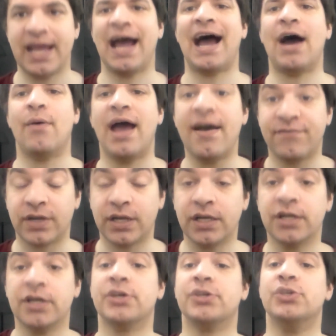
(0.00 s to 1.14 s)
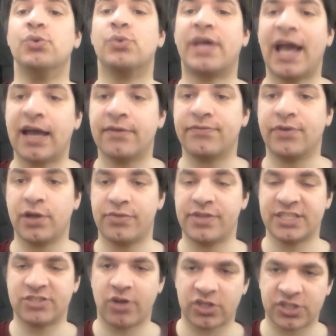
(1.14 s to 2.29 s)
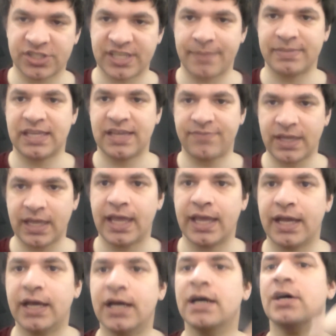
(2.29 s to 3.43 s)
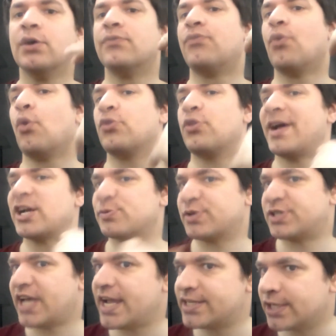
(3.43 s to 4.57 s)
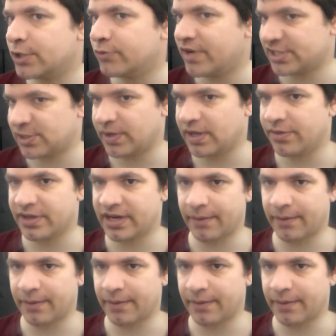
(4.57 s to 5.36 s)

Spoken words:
However, you can follow the instructions I'm giving here for the mashed potato recipe that I'm